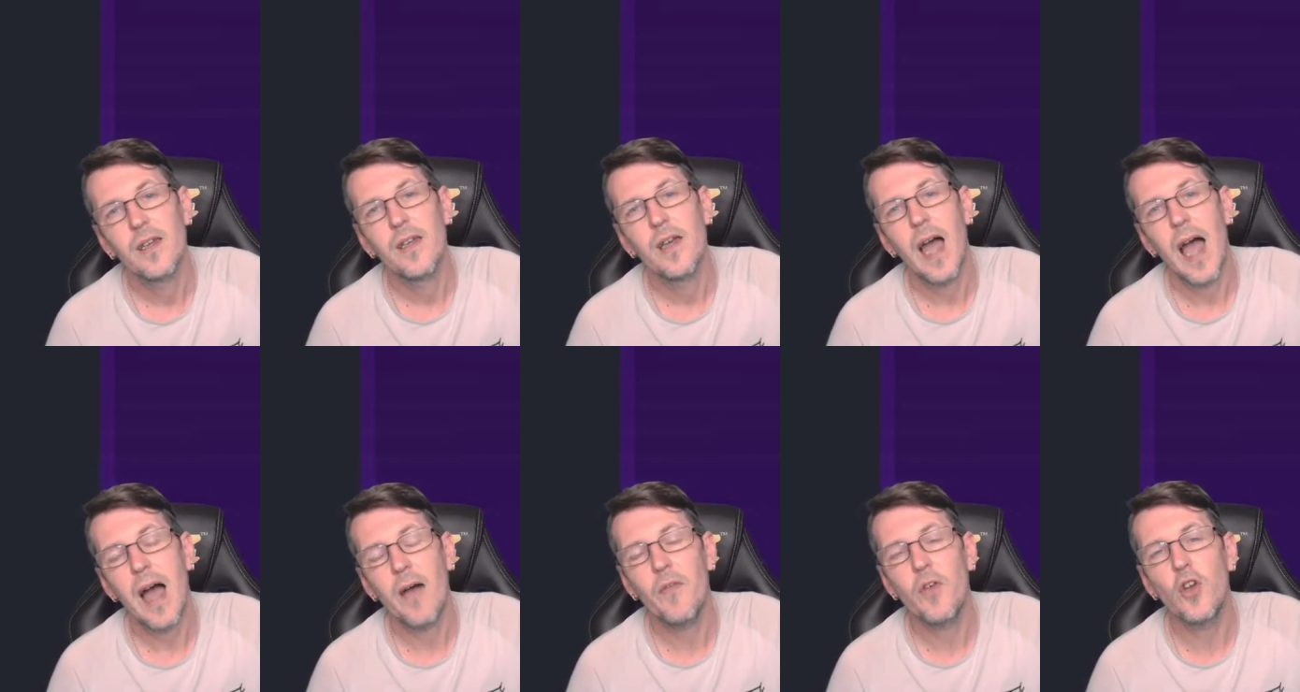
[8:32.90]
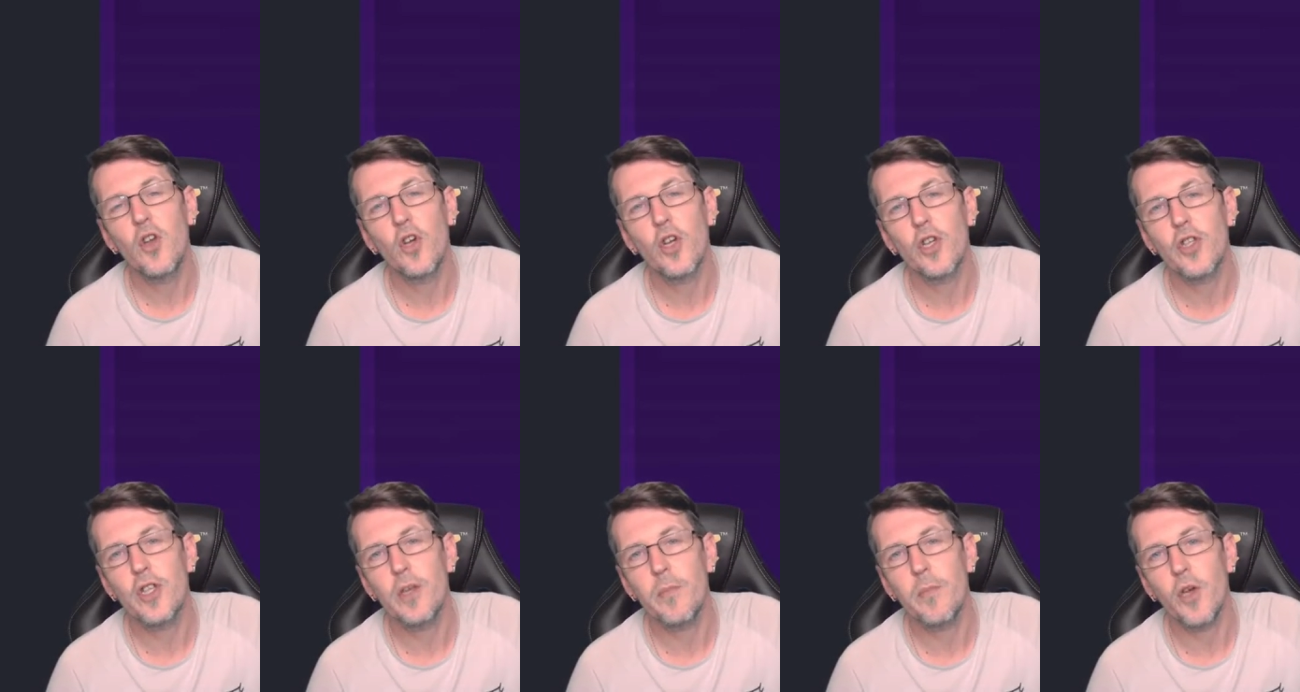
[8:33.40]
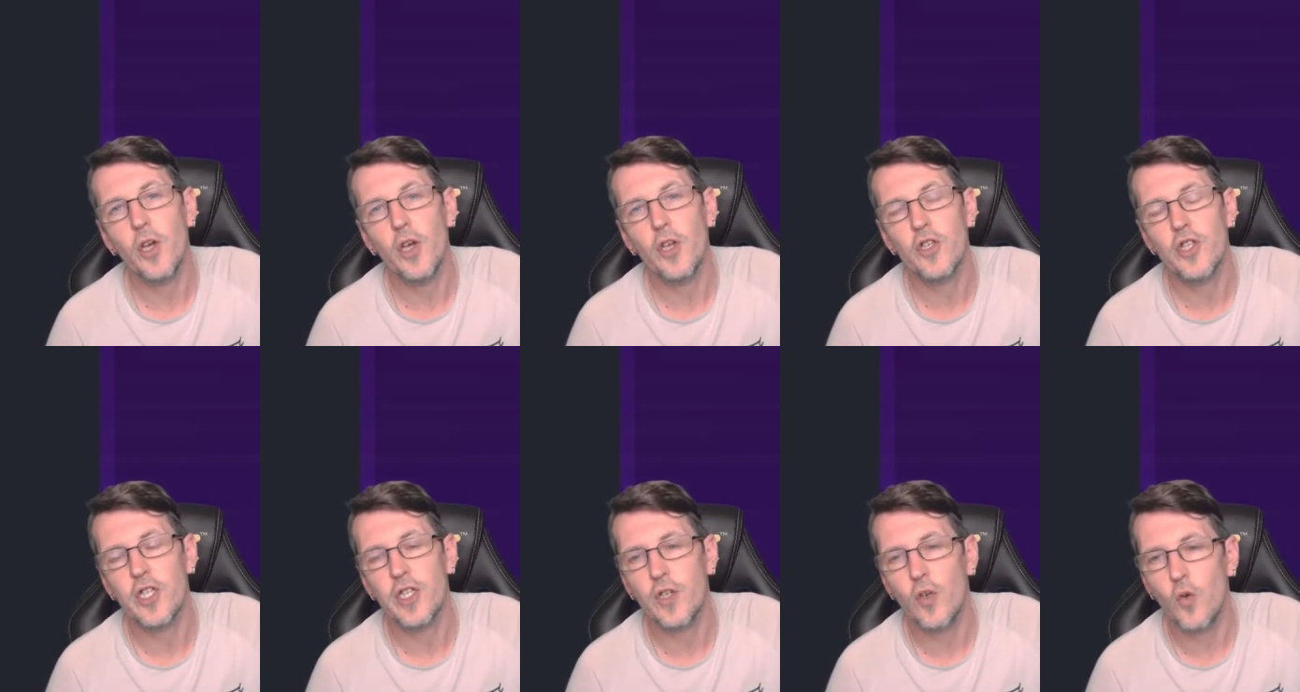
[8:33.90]
Have a look at the
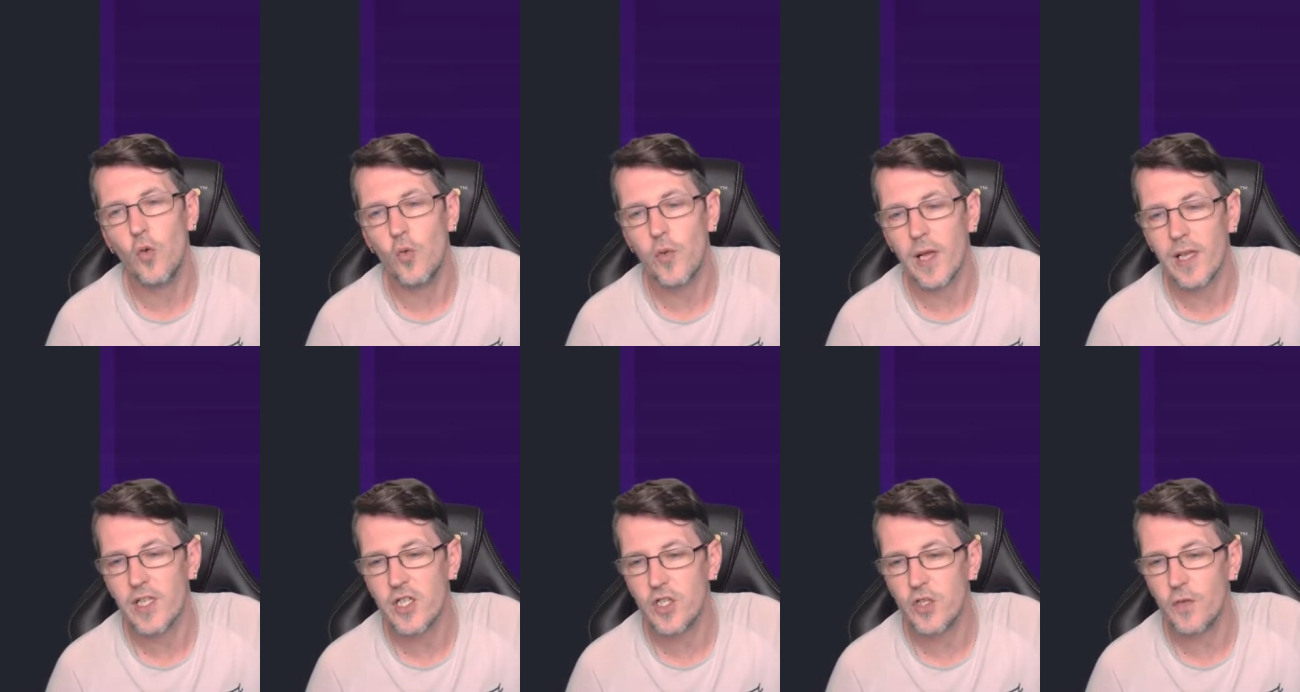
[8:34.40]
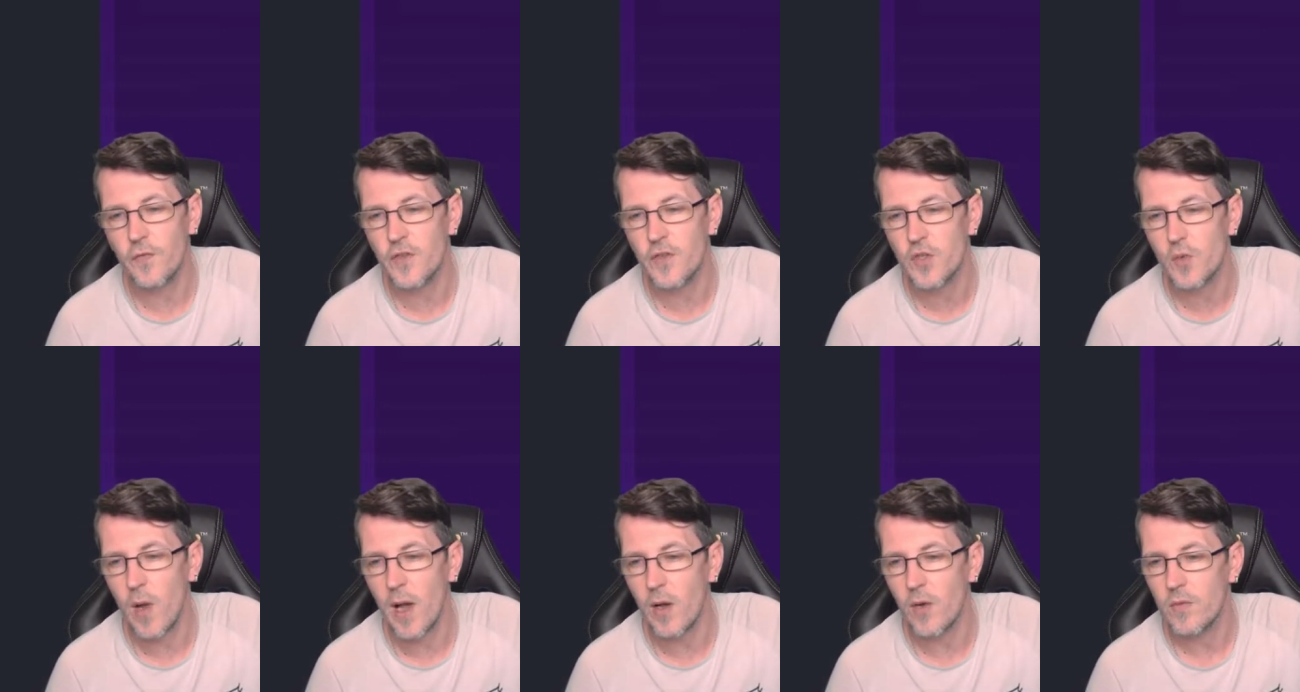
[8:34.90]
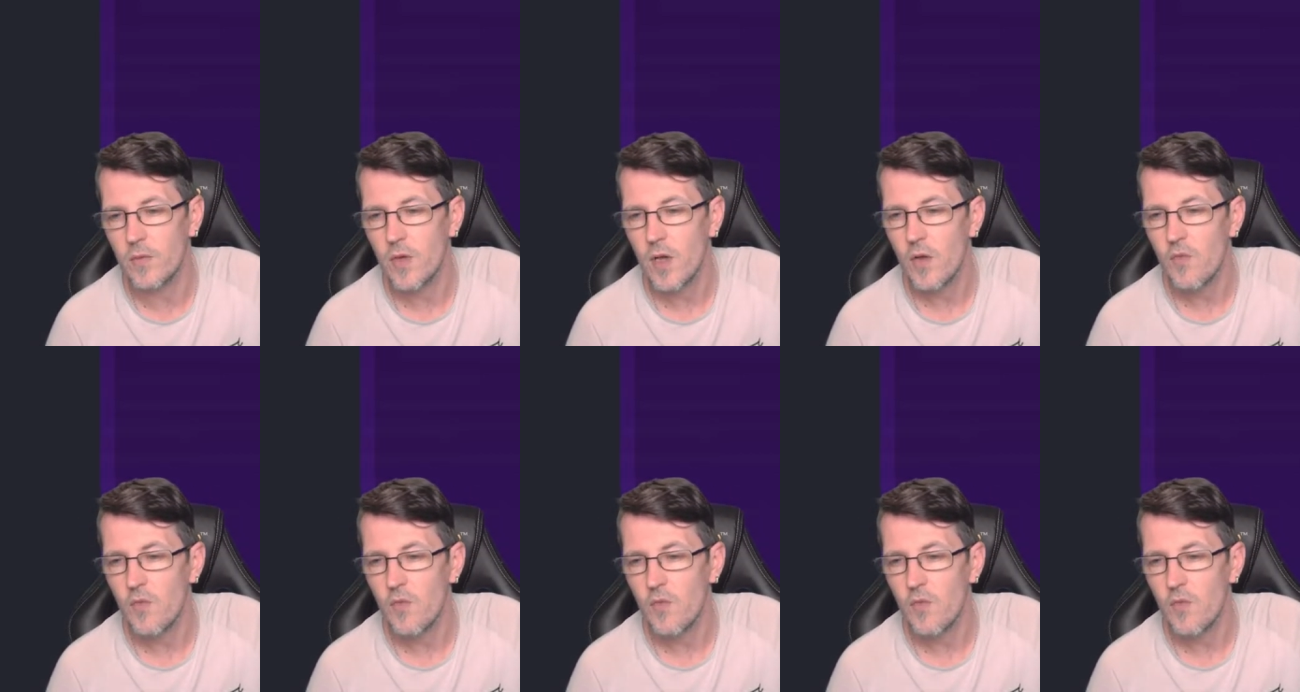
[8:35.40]
merch and all that stuff as well.